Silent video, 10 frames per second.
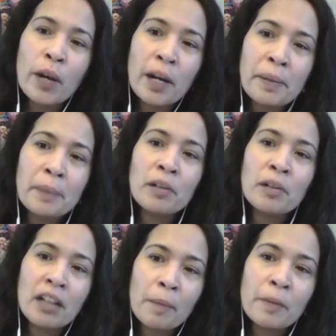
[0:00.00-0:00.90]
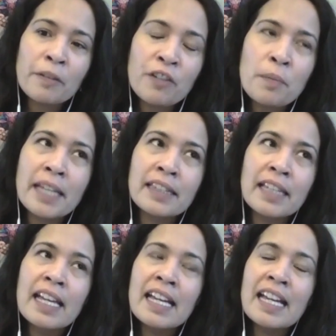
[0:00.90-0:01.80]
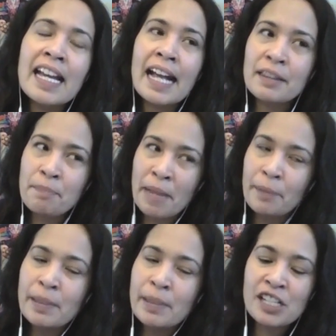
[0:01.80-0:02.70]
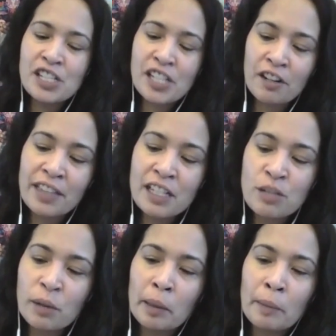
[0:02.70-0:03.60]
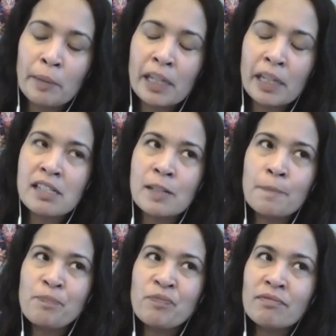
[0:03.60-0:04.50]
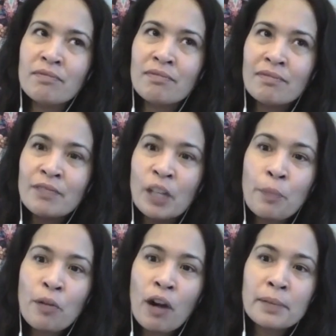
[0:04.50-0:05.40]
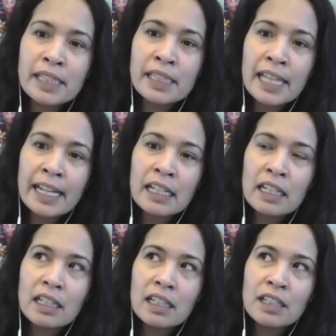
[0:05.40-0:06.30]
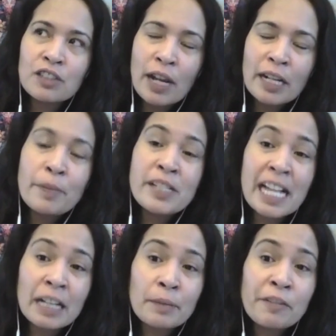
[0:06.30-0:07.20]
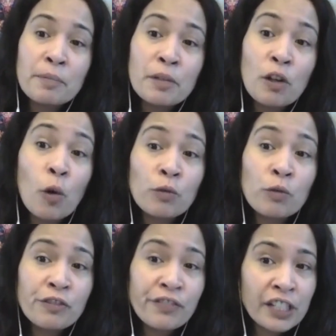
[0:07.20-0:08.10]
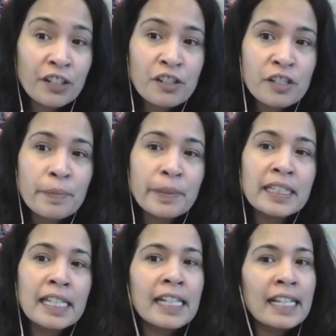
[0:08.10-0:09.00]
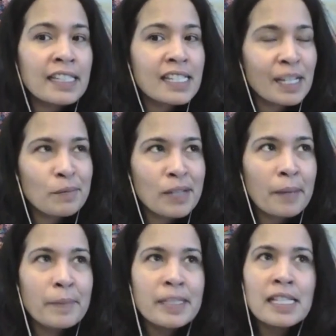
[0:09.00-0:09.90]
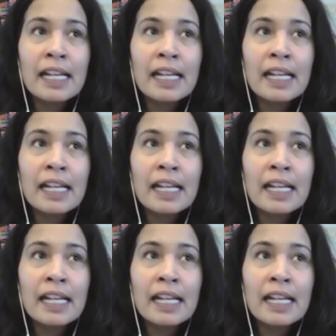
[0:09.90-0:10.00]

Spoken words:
people are coming from, and maybe they share things with me because they're probably like trying to protect me from their own fears, but then at the same time it's like,